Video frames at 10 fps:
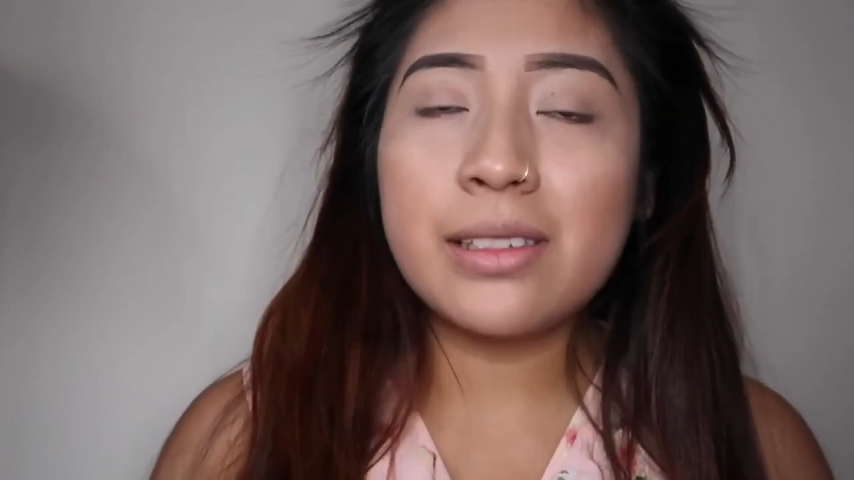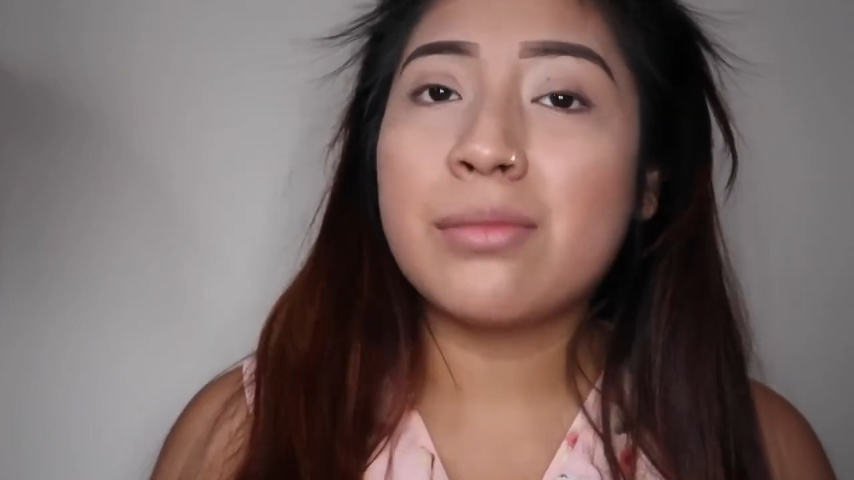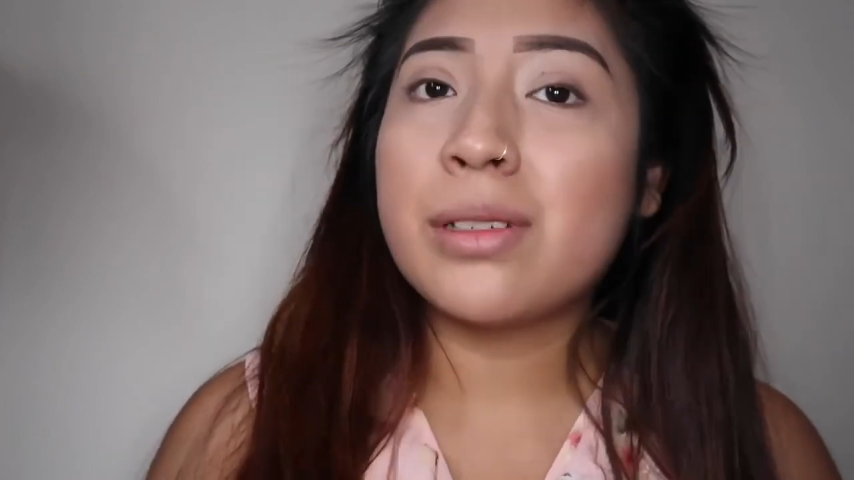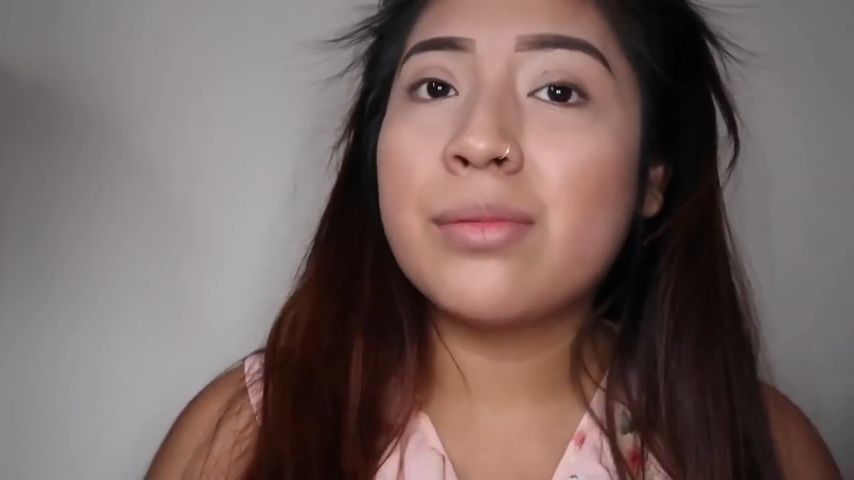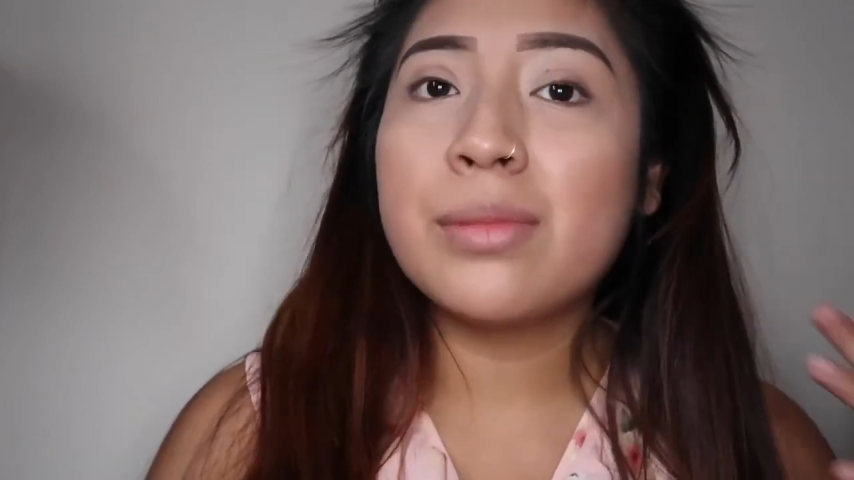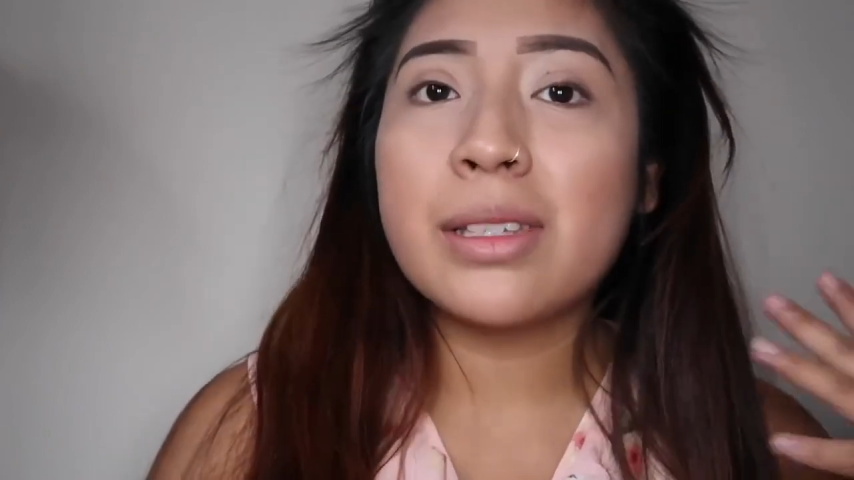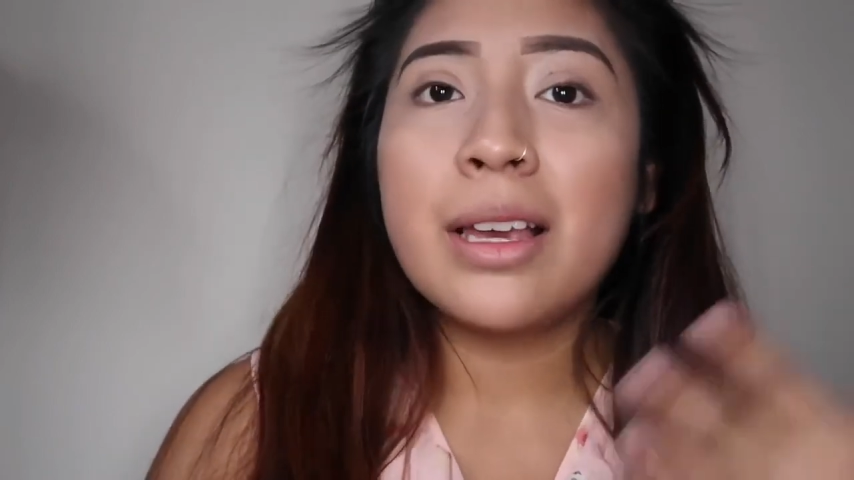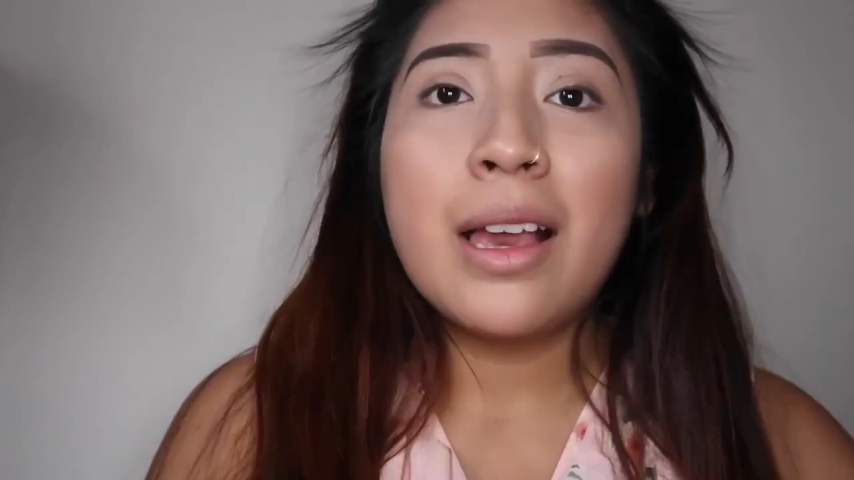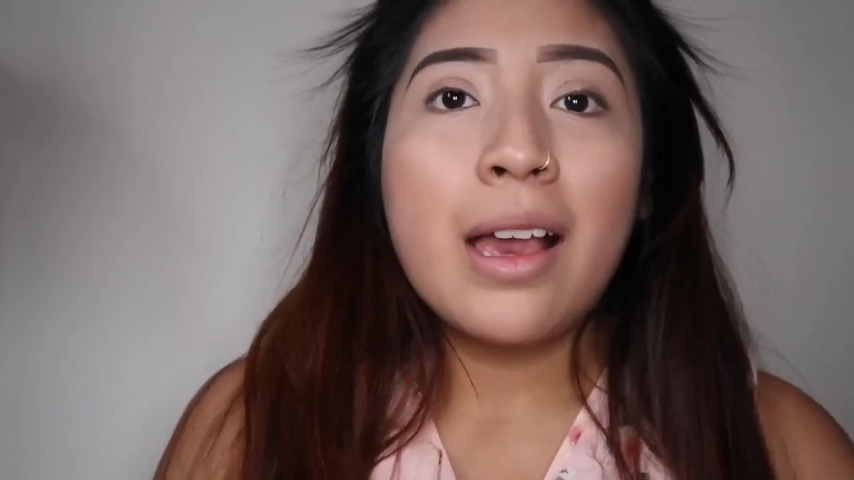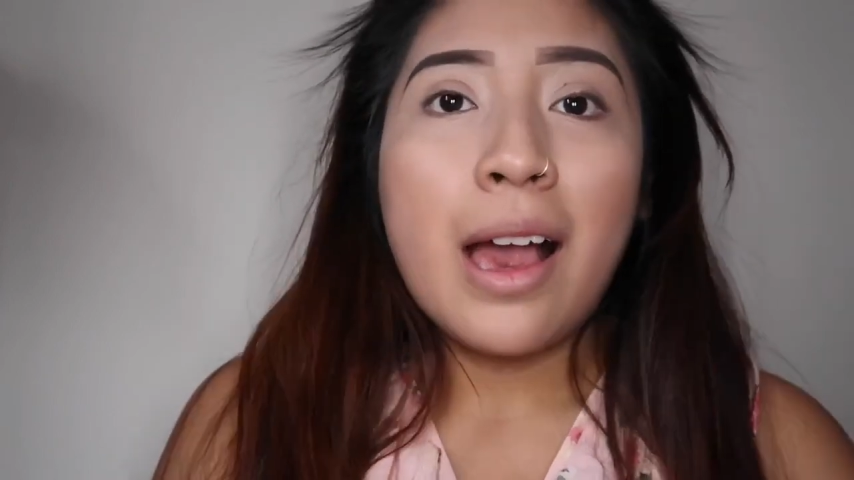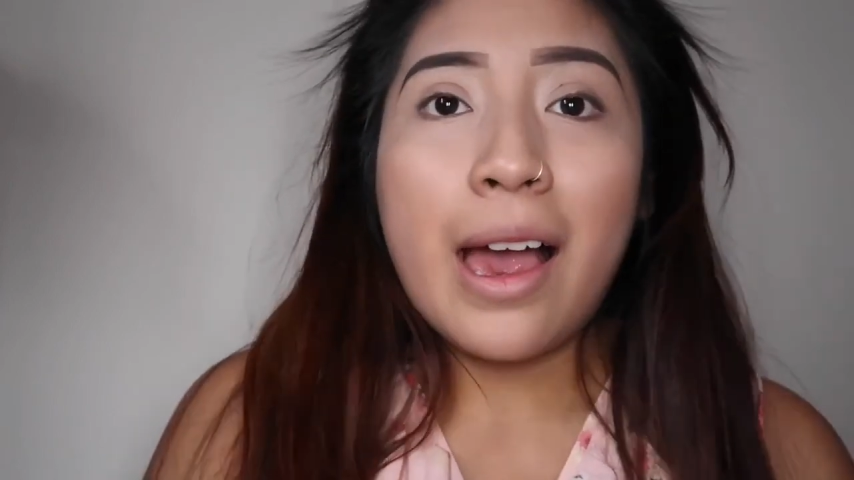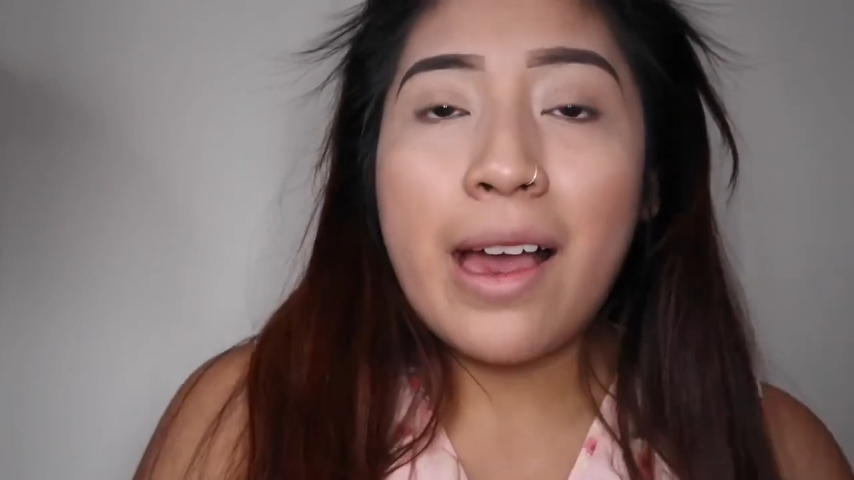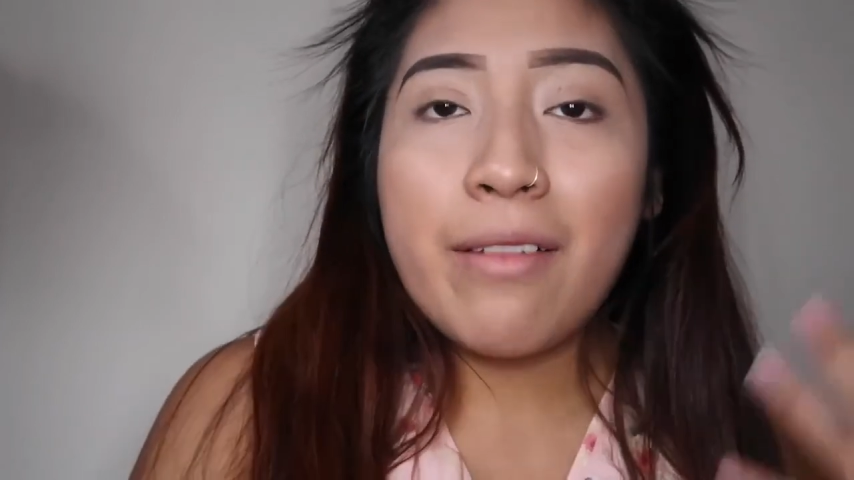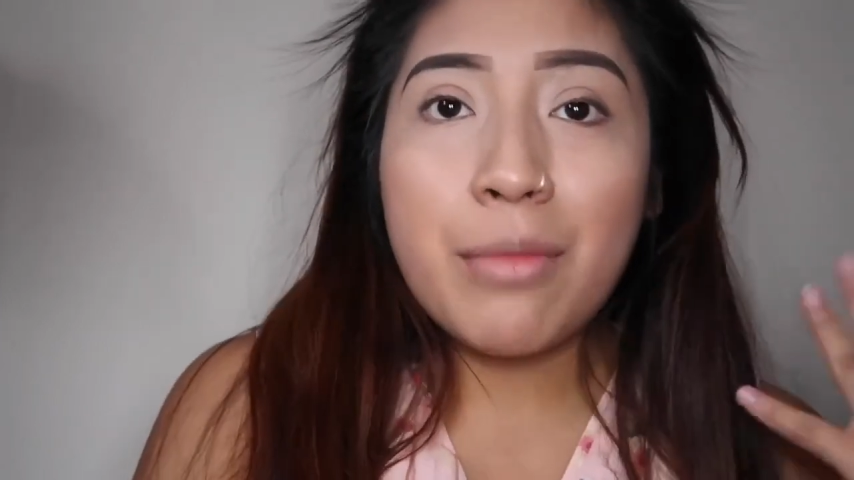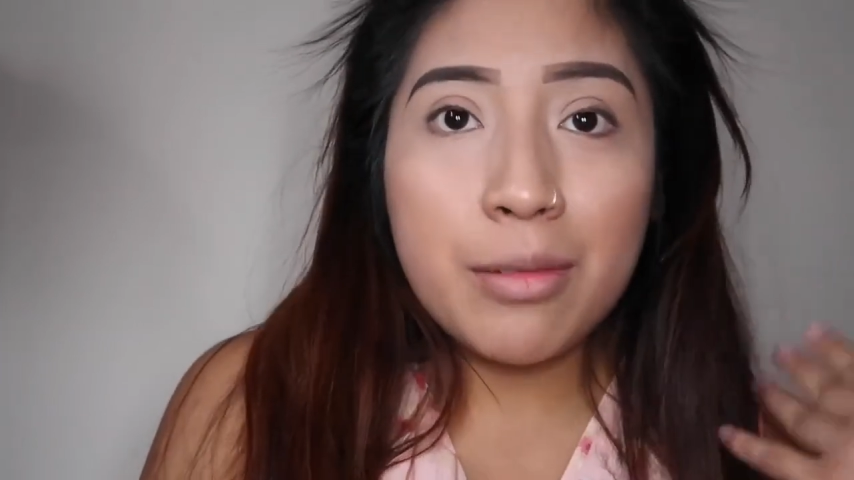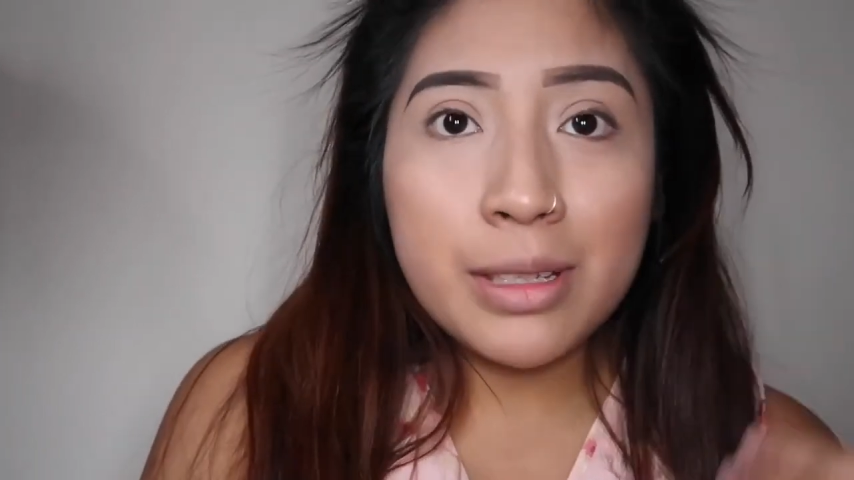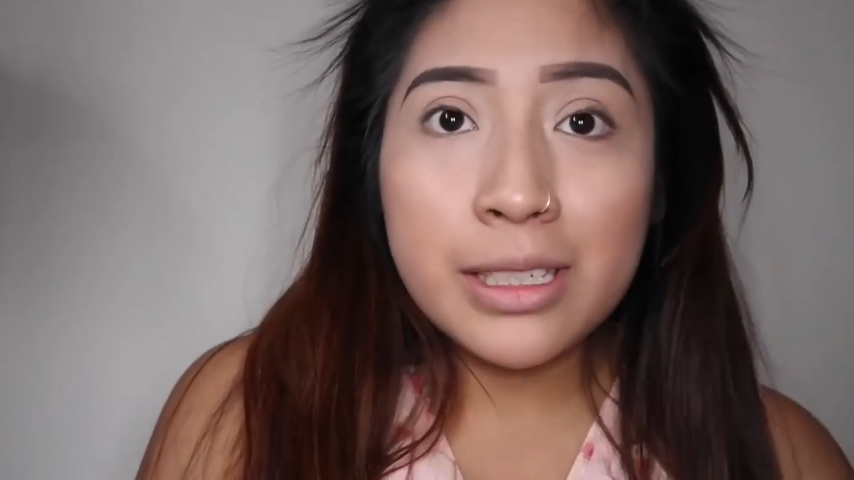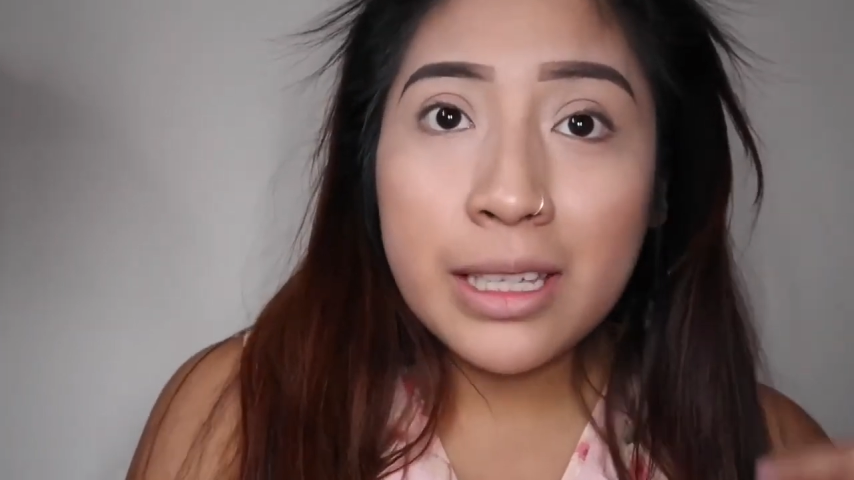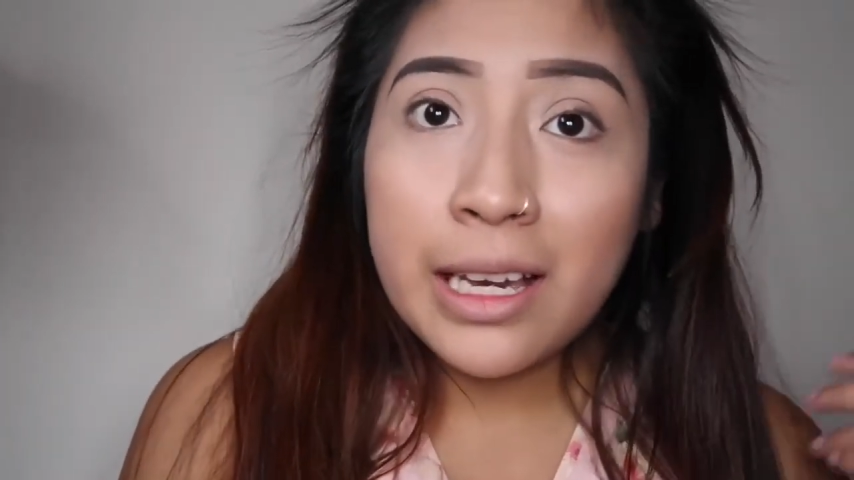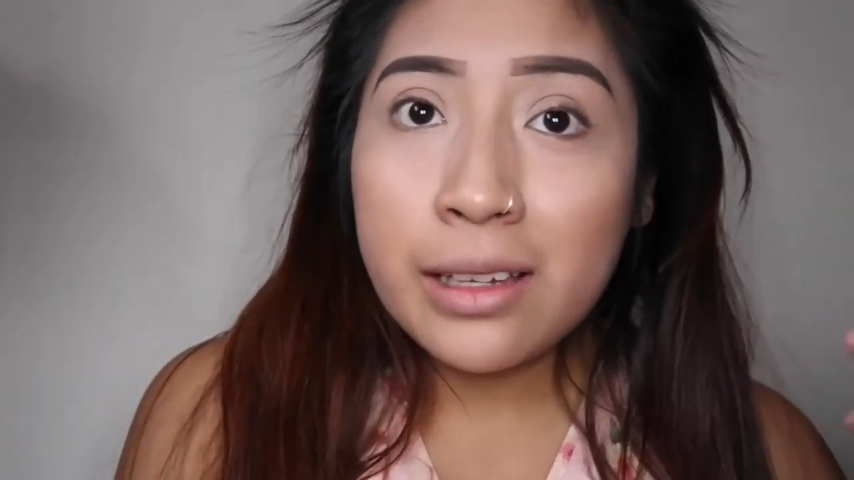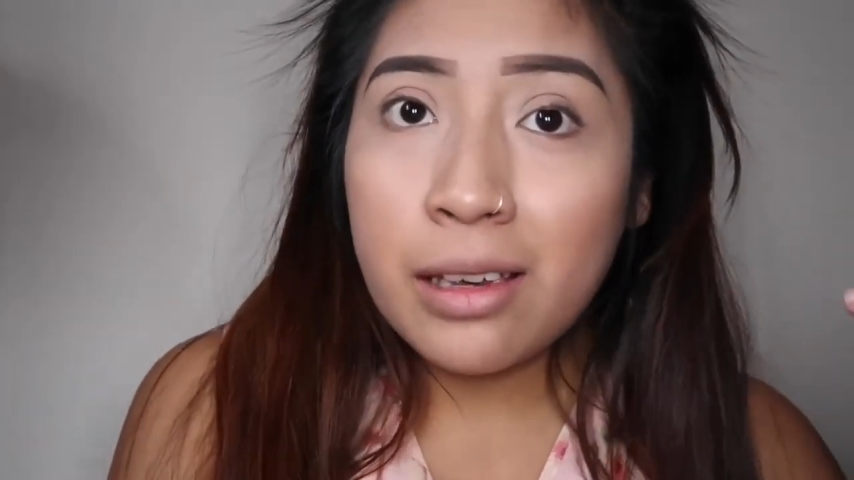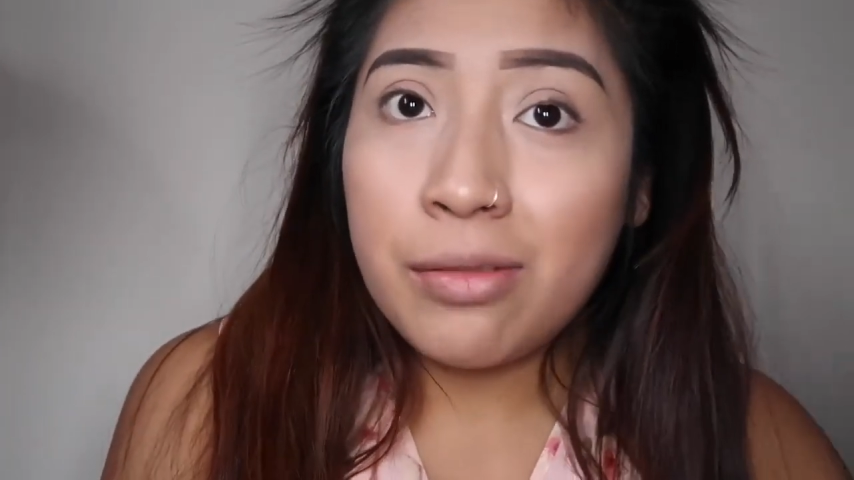Sometimes I have my mistakes.